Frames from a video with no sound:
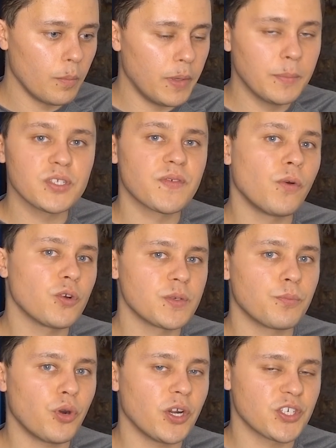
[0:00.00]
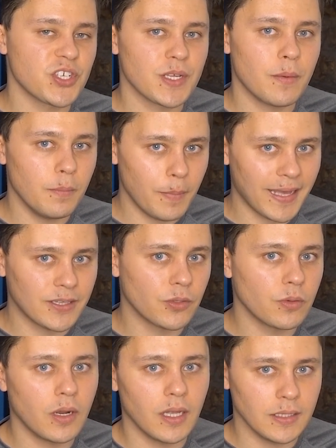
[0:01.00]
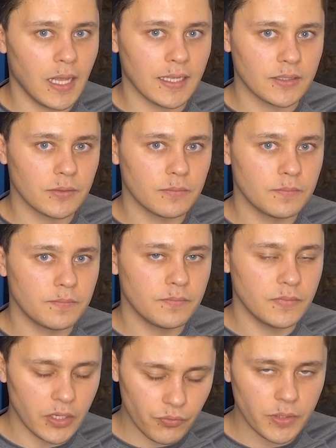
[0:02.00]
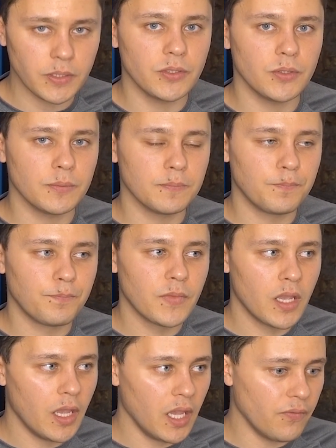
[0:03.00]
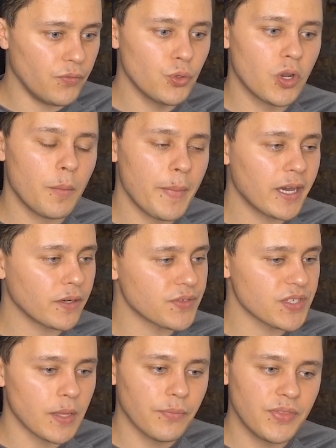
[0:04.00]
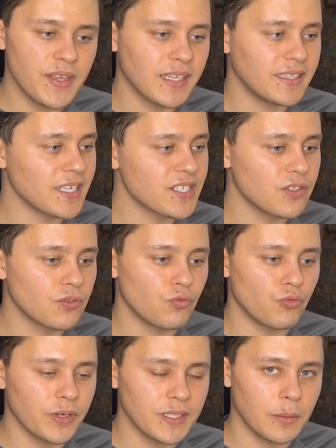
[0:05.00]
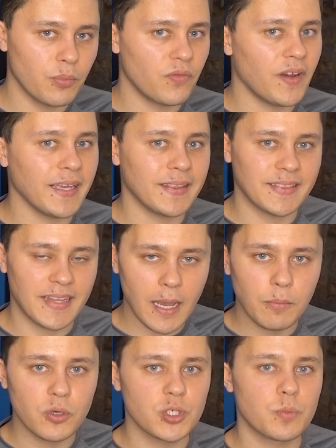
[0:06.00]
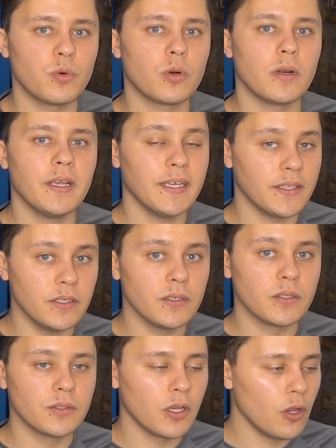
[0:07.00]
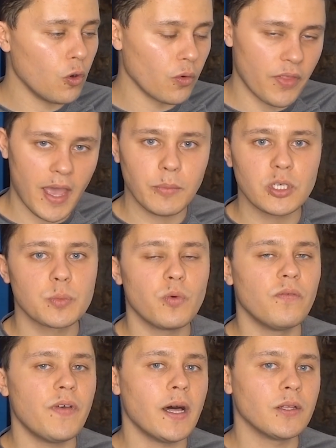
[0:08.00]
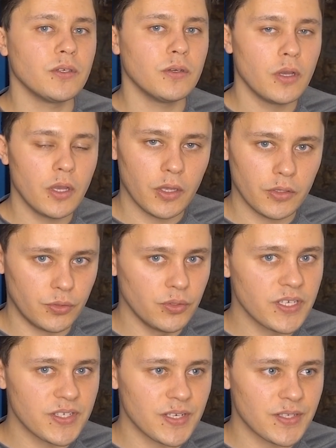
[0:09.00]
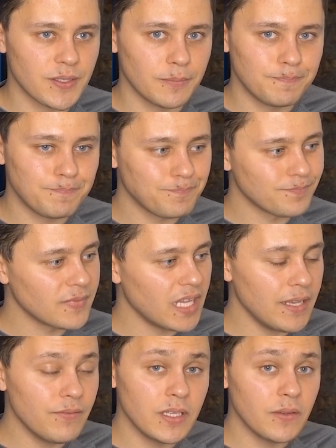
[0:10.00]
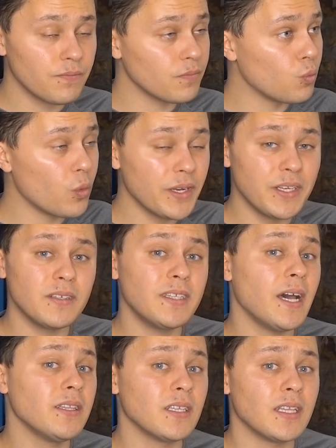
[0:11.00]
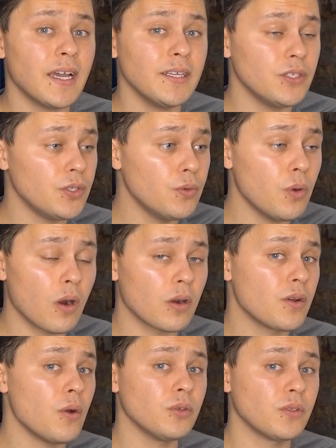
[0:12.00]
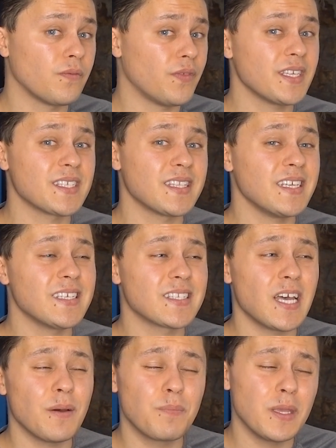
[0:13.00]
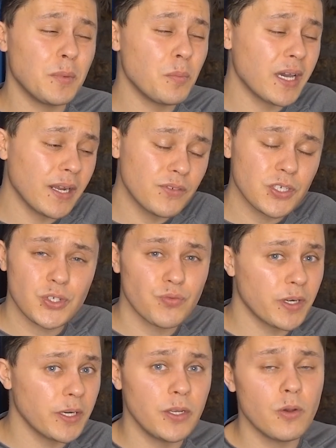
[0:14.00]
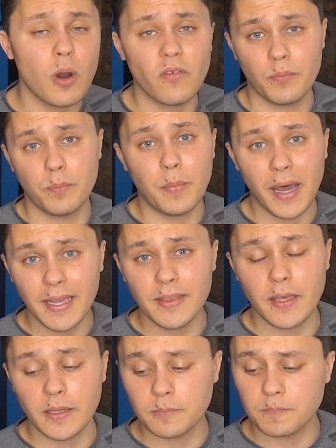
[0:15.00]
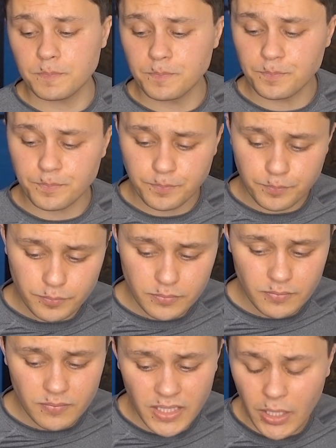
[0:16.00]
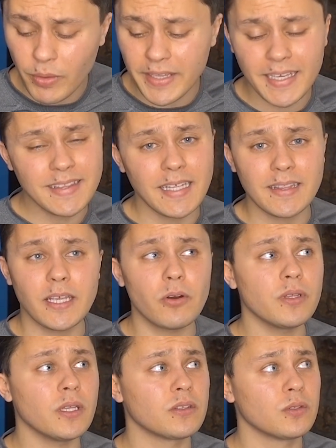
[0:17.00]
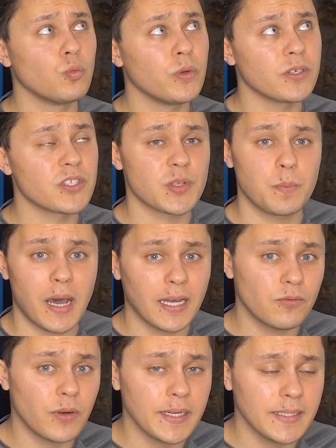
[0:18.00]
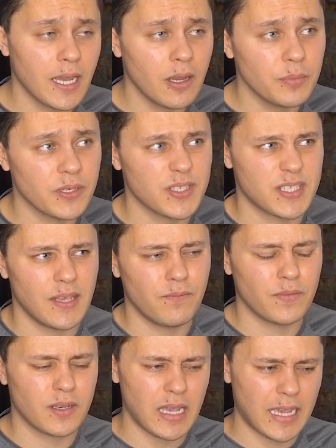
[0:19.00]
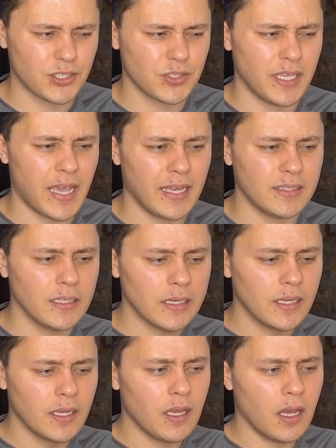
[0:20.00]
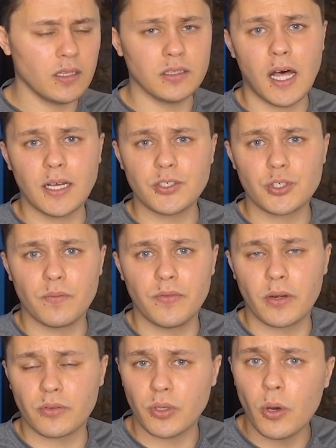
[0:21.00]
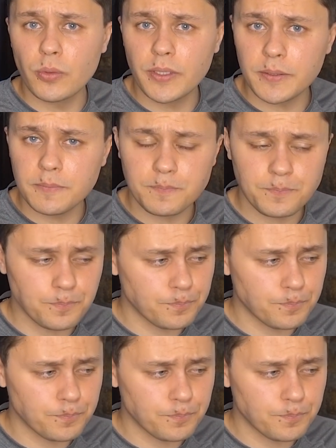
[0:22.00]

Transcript: People's first impressions matter a lot. They really do. If you come out of something that doesn't really provide that much more yield or that much more value to the system, even if one year down the line you are going to fix things up, people might have just written you off by then. You know, I get that they're in a weird spot right now because they've actually had a launch of their token